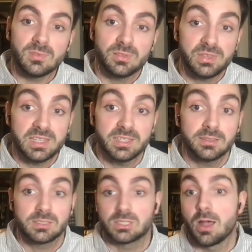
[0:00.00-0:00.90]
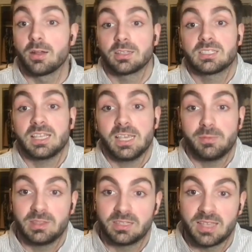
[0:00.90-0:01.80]
the Sonics team
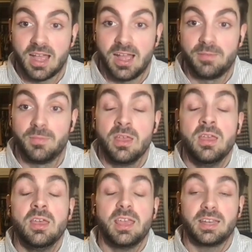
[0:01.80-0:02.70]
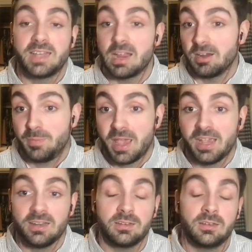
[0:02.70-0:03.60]
at the time, and Gary
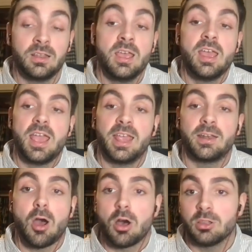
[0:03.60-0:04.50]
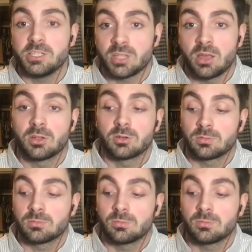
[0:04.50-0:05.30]
Payton, and all these other,